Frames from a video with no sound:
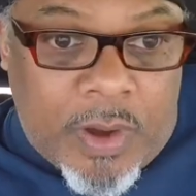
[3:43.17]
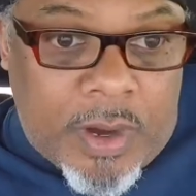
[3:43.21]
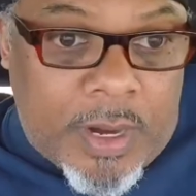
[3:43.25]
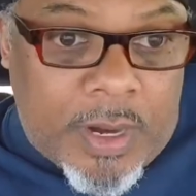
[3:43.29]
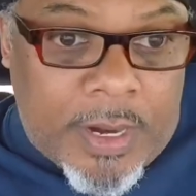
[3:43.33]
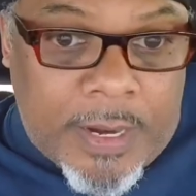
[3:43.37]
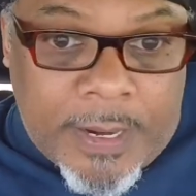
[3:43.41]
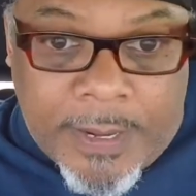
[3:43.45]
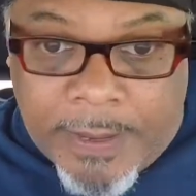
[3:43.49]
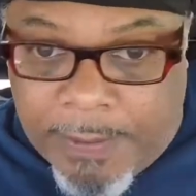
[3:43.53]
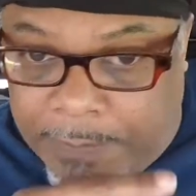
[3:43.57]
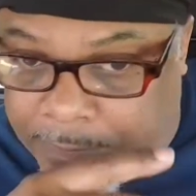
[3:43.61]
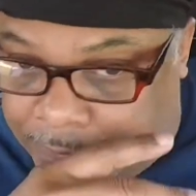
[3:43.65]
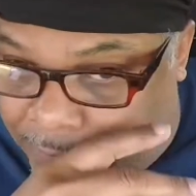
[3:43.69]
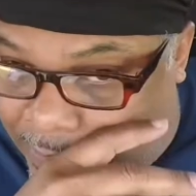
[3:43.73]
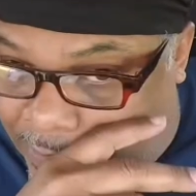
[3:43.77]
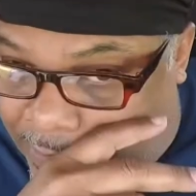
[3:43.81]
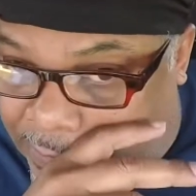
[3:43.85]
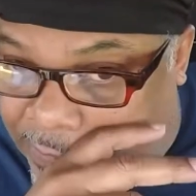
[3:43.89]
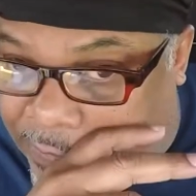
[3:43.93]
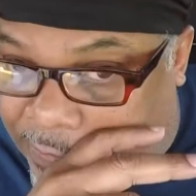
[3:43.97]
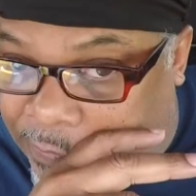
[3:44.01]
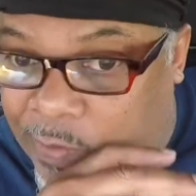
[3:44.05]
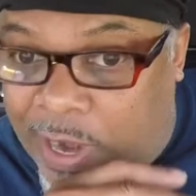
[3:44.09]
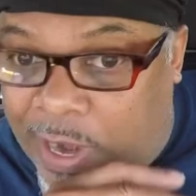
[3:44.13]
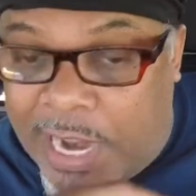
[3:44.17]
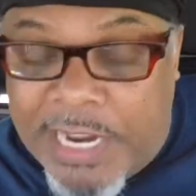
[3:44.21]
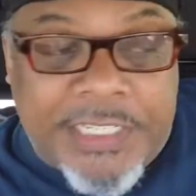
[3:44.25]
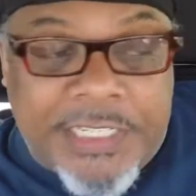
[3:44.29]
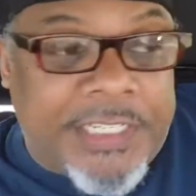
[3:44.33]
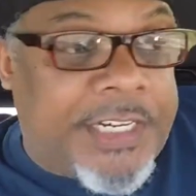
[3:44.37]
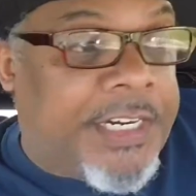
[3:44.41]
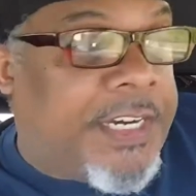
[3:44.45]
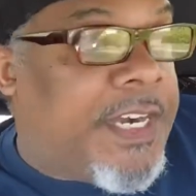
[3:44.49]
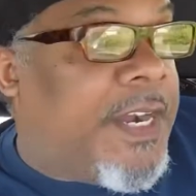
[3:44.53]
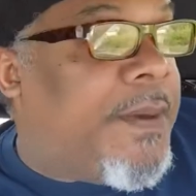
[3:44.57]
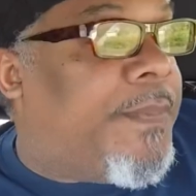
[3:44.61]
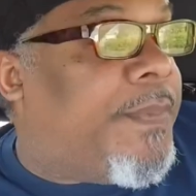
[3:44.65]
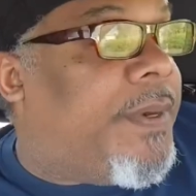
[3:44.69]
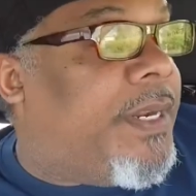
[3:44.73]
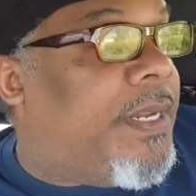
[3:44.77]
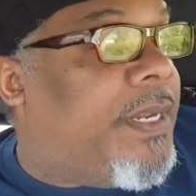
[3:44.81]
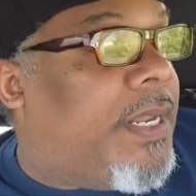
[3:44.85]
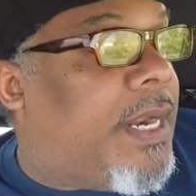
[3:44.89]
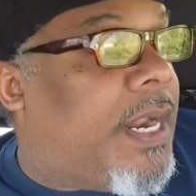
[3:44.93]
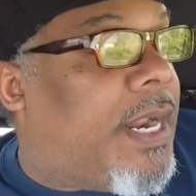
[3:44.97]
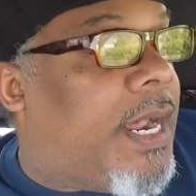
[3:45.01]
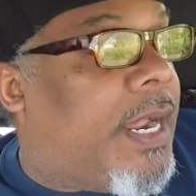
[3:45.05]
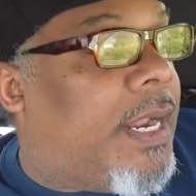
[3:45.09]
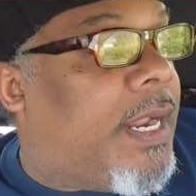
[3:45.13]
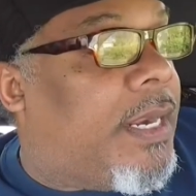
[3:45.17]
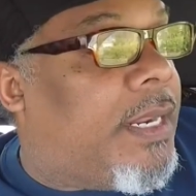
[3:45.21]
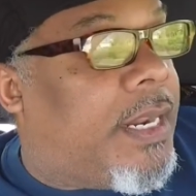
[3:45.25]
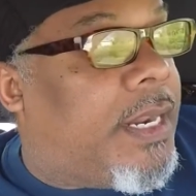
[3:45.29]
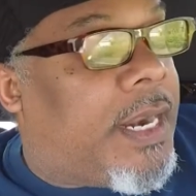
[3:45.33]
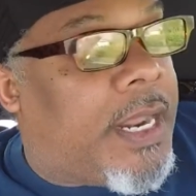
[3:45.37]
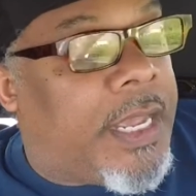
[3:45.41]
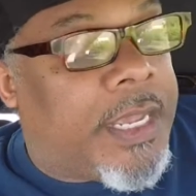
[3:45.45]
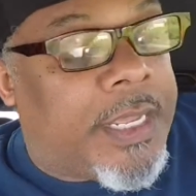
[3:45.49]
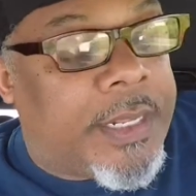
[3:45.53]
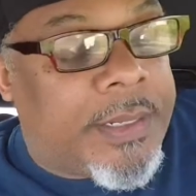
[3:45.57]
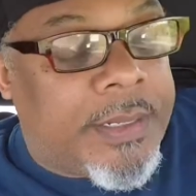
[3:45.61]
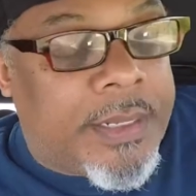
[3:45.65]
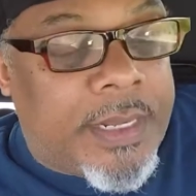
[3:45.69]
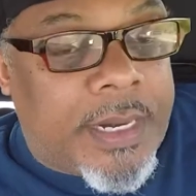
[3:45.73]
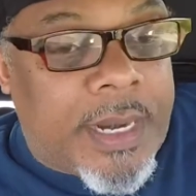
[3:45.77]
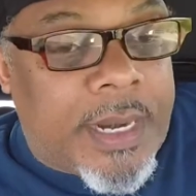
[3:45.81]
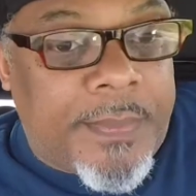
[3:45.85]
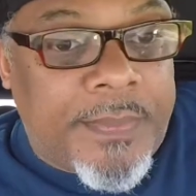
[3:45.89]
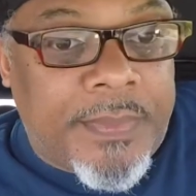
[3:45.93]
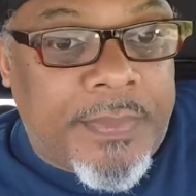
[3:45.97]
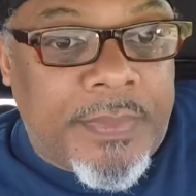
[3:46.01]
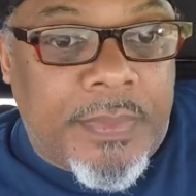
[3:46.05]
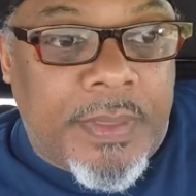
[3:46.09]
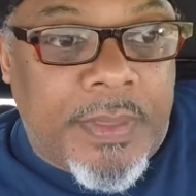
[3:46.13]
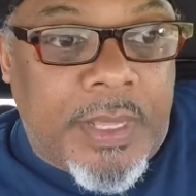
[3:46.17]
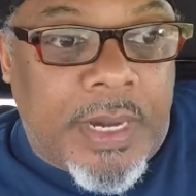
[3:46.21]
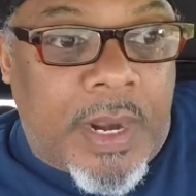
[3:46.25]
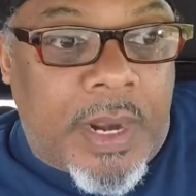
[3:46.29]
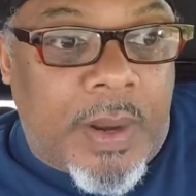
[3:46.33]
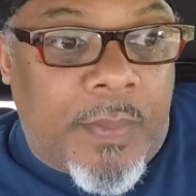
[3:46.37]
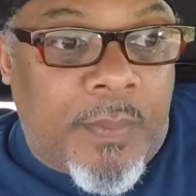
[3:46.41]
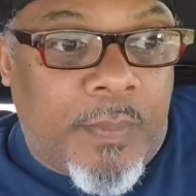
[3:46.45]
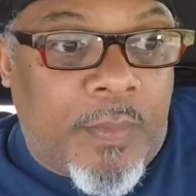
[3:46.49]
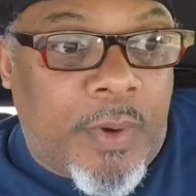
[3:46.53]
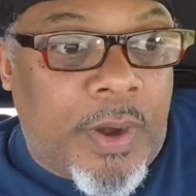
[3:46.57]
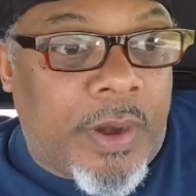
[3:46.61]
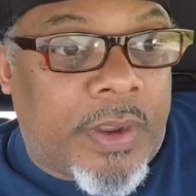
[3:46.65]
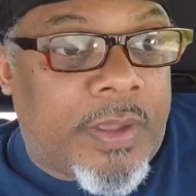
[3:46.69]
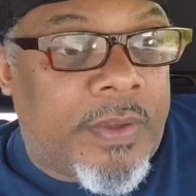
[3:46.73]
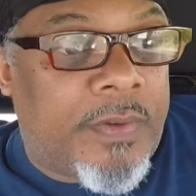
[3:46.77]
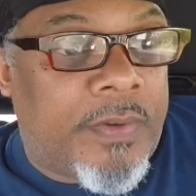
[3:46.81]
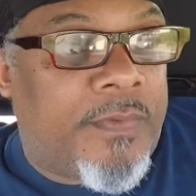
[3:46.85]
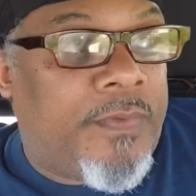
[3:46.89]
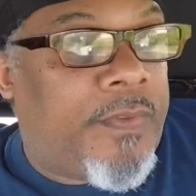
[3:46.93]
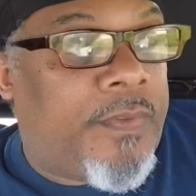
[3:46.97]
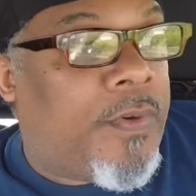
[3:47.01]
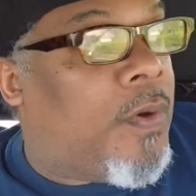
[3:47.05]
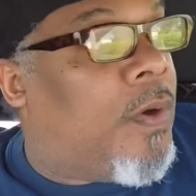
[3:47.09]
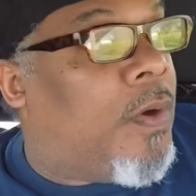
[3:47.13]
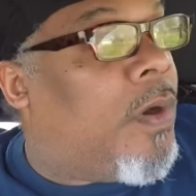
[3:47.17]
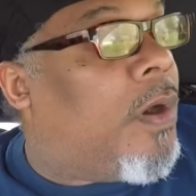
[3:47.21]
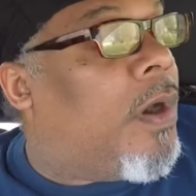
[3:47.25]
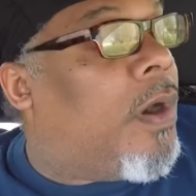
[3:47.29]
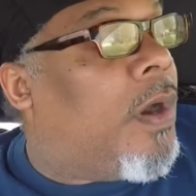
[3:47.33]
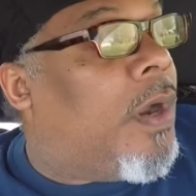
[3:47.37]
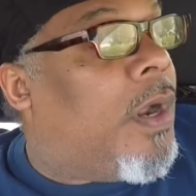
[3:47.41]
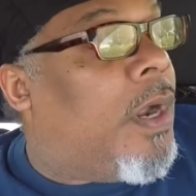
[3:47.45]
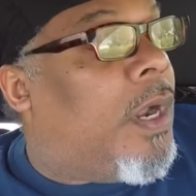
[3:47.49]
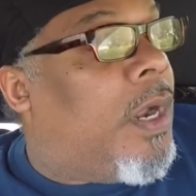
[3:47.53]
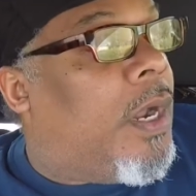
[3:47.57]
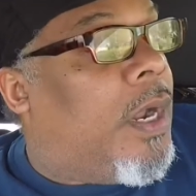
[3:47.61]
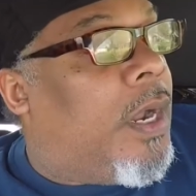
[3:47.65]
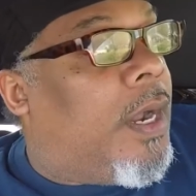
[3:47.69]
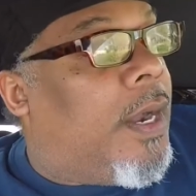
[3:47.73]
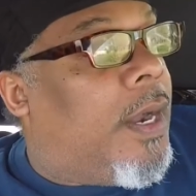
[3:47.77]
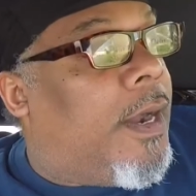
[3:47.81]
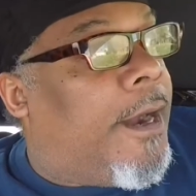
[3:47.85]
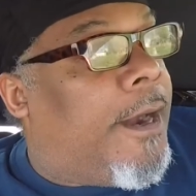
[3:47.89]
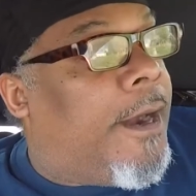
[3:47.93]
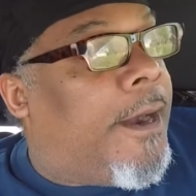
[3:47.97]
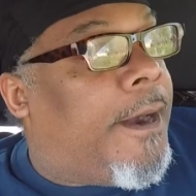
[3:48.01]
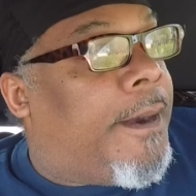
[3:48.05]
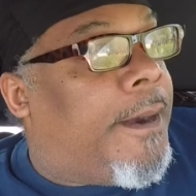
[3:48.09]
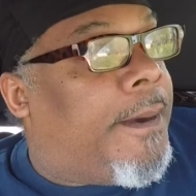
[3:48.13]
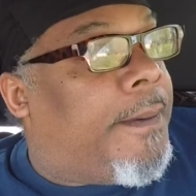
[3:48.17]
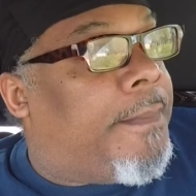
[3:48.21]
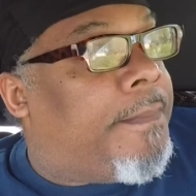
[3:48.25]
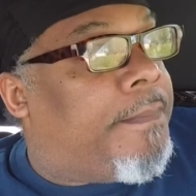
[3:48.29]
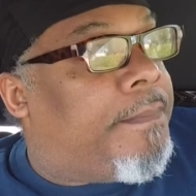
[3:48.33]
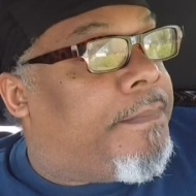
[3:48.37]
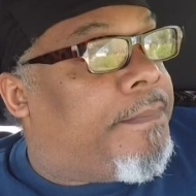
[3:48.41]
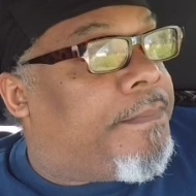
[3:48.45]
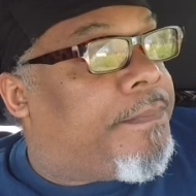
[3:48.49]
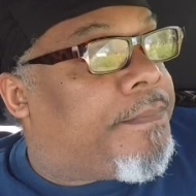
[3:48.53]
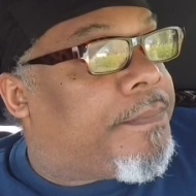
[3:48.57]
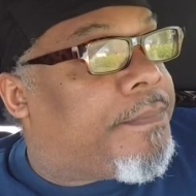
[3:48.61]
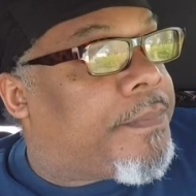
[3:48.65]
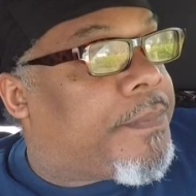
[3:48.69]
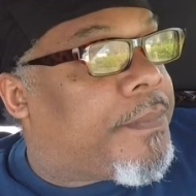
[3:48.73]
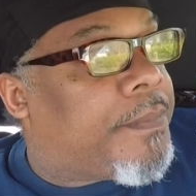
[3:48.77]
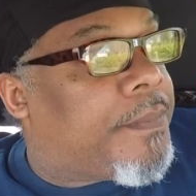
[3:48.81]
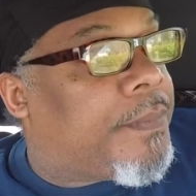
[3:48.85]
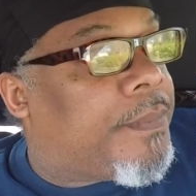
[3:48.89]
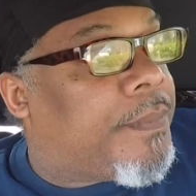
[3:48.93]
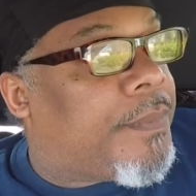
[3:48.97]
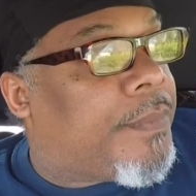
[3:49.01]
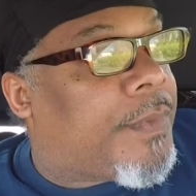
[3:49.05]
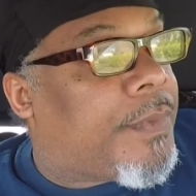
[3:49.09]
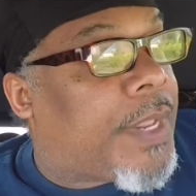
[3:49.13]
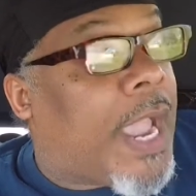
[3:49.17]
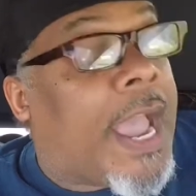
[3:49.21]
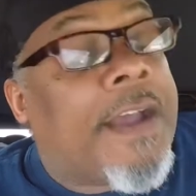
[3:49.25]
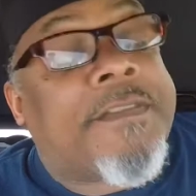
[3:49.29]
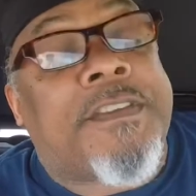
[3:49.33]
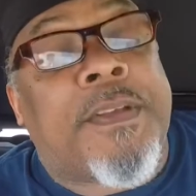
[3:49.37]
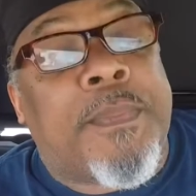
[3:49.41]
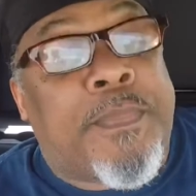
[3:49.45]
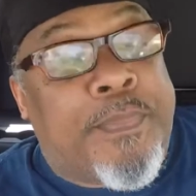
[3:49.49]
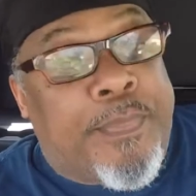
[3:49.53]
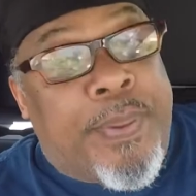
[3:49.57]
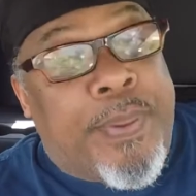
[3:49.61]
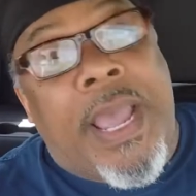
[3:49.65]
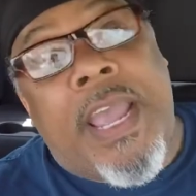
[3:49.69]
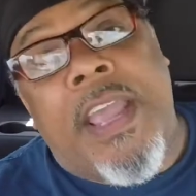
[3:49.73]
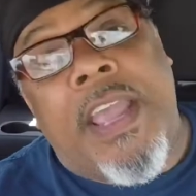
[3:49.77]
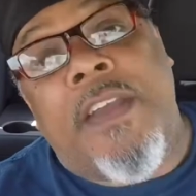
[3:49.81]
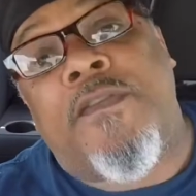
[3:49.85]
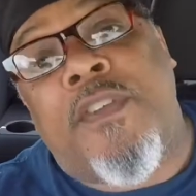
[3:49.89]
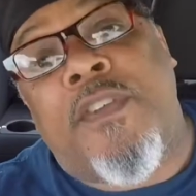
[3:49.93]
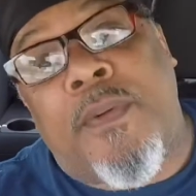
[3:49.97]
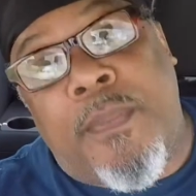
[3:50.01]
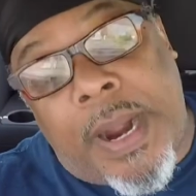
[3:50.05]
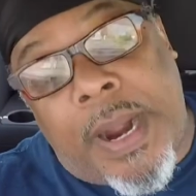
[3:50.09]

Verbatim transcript: um, the rideshare company that I that I that I'm that I'm working for, um, I have to pay for my